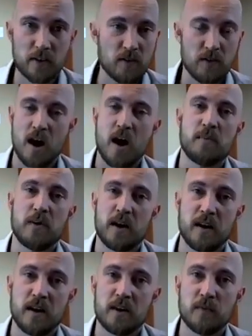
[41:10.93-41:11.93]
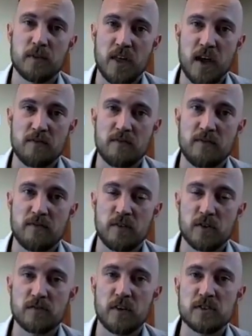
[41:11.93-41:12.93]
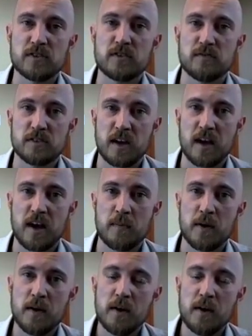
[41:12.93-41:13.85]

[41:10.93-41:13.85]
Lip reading: you can hop right on it with those funds you've set up.